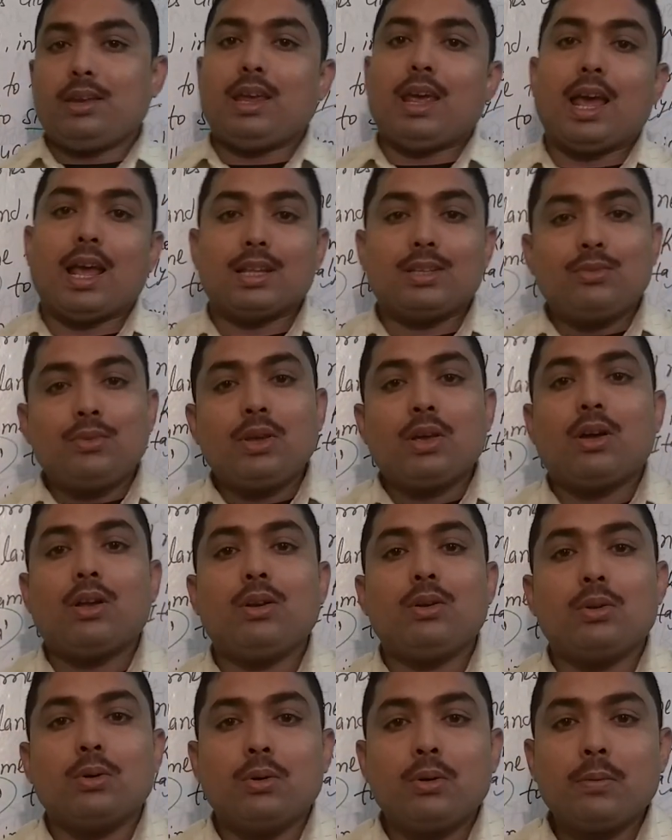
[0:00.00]
as we
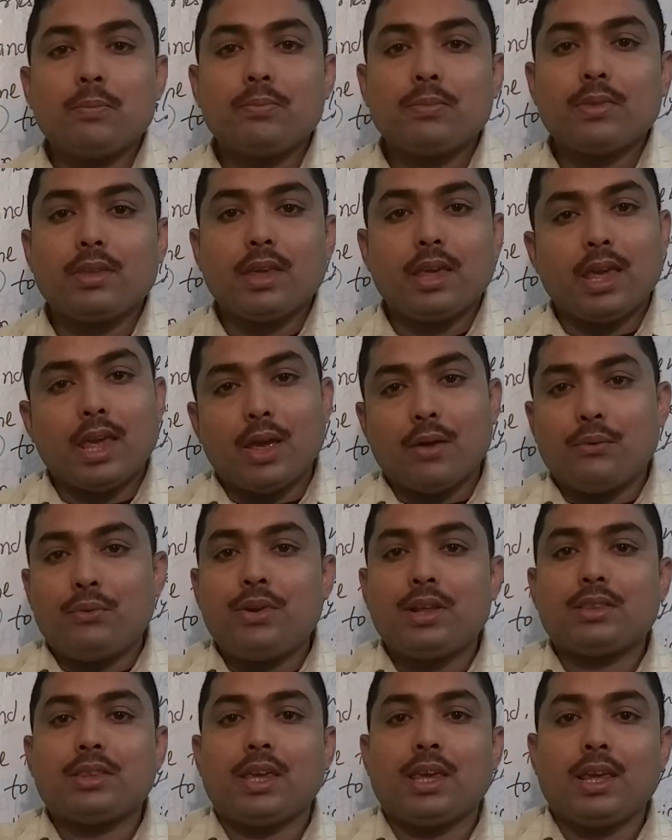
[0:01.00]
all know,
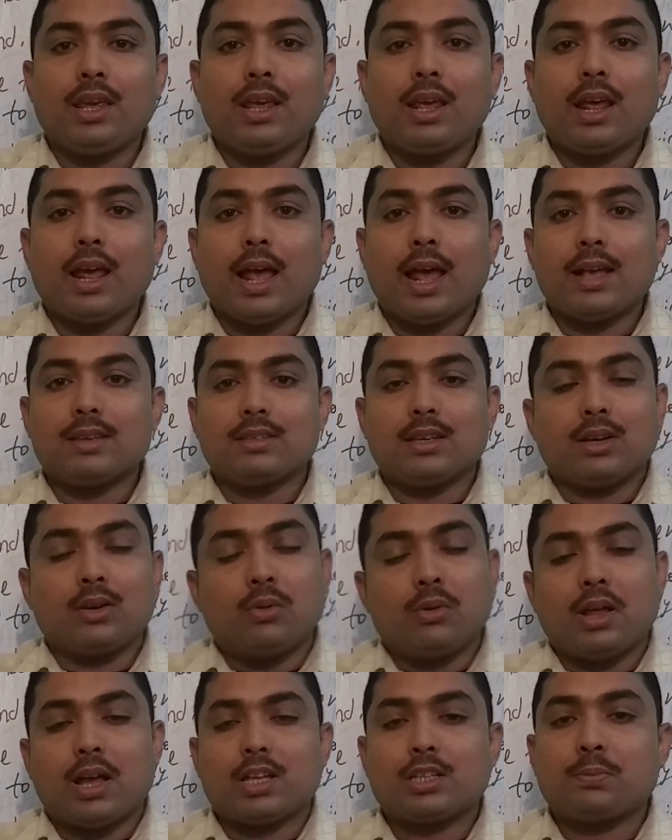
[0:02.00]
everything has a
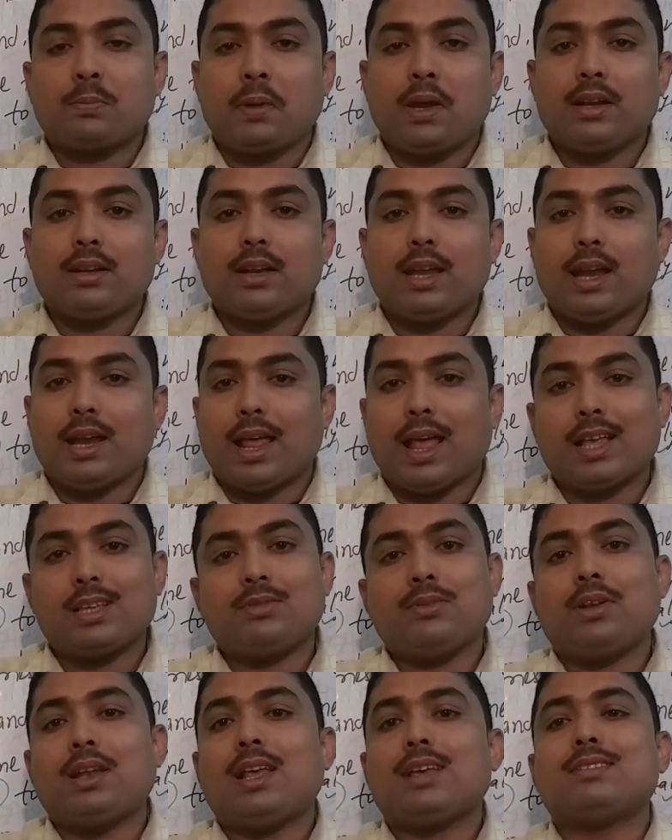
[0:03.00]
good aspect and as
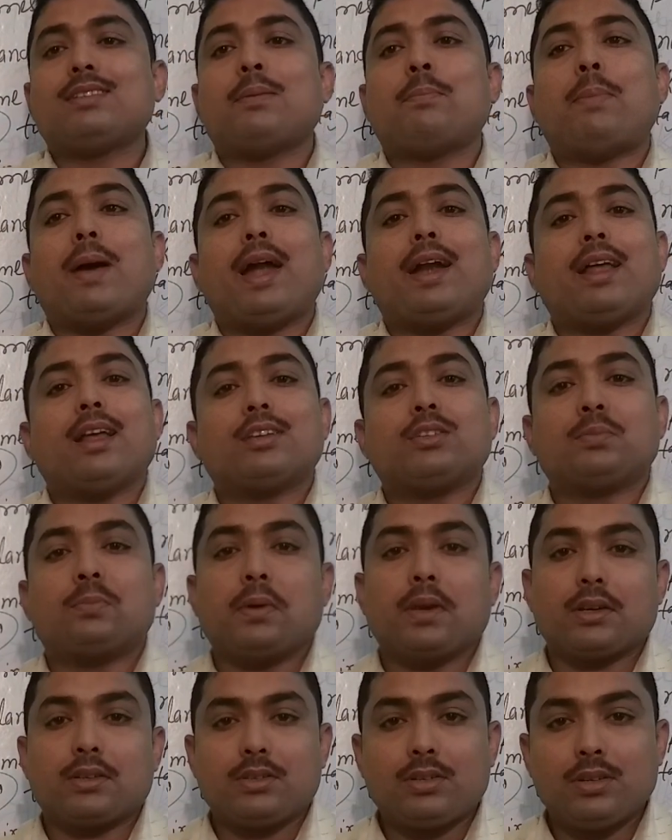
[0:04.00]
well as a bad
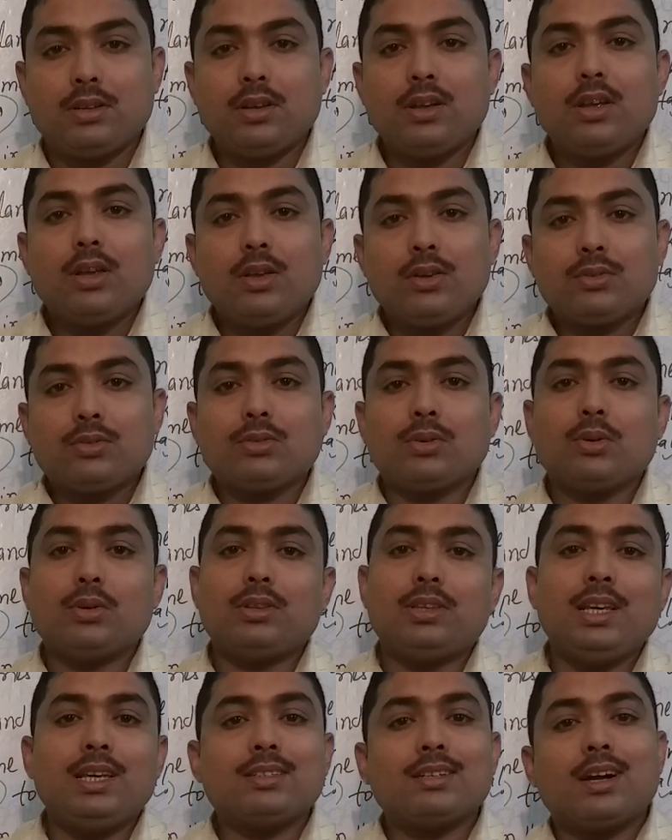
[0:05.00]
aspect. So
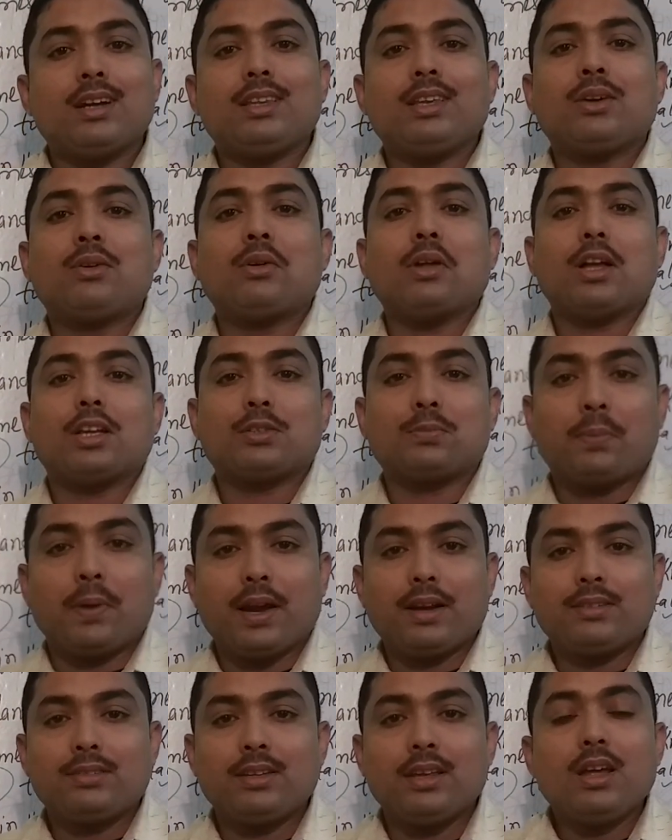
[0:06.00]
these are the good
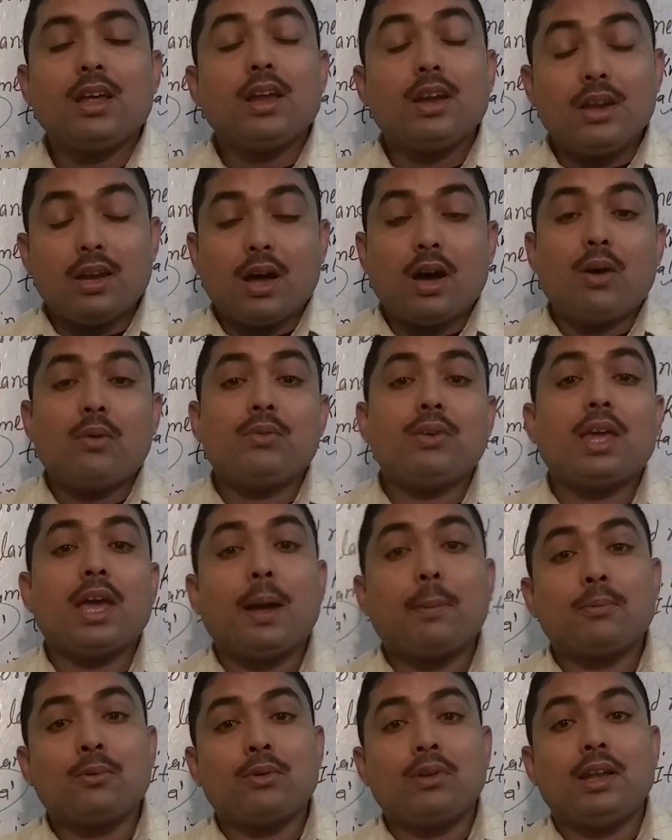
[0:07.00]
aspects. Now we
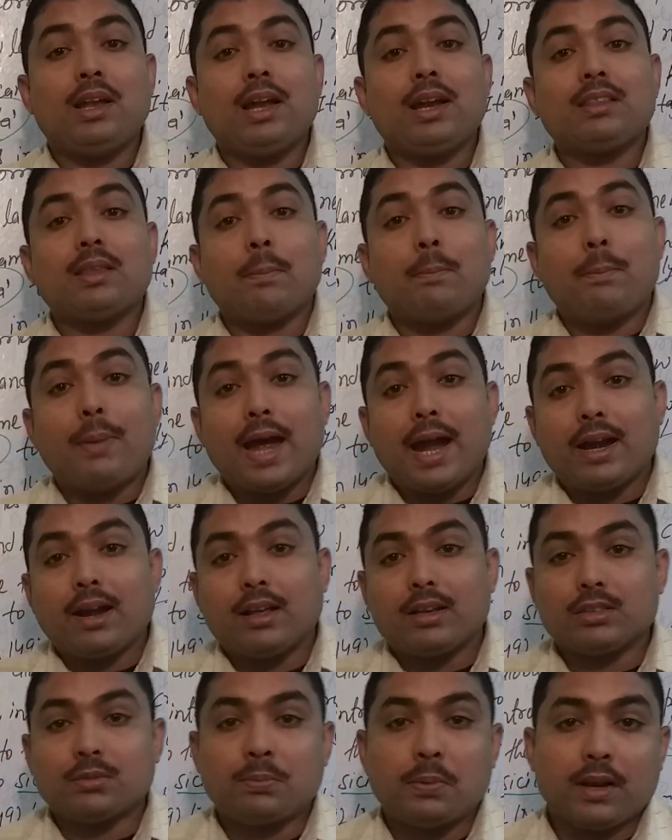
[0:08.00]
have to relate the bad
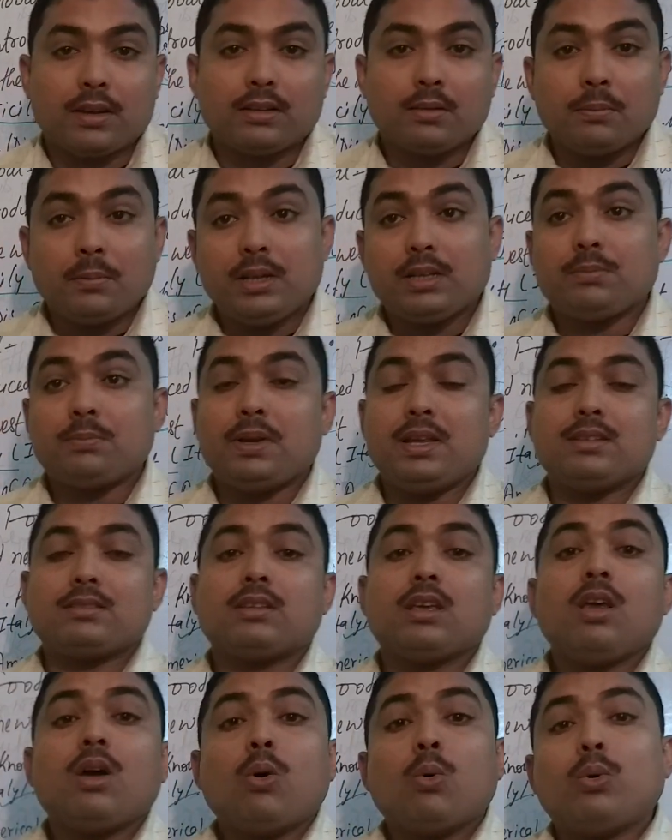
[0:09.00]
aspects, which
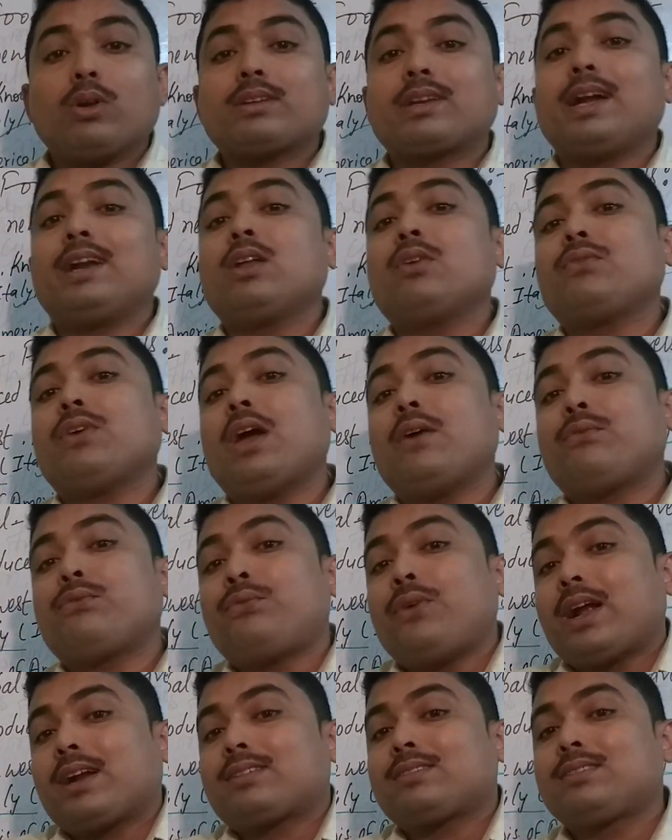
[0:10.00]
means what kind of
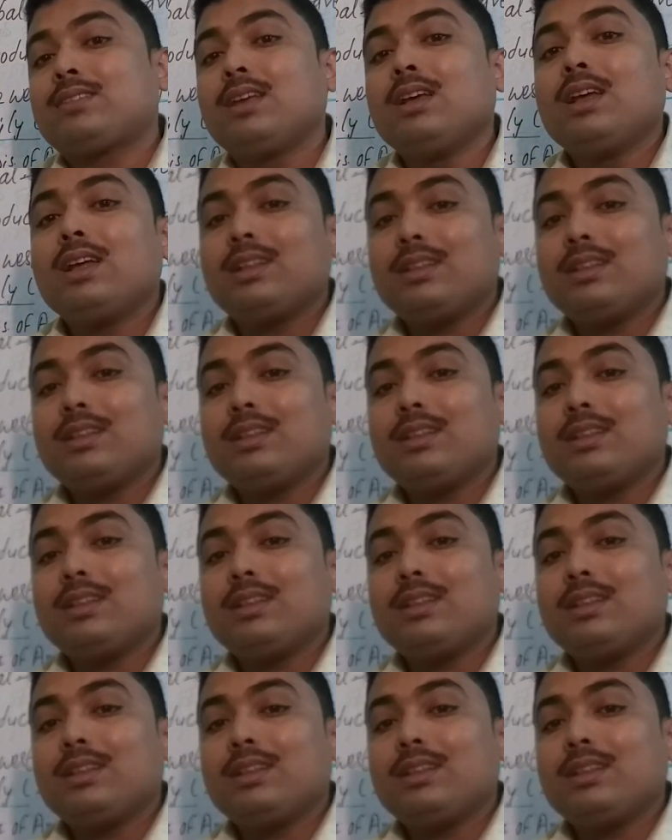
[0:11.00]
effects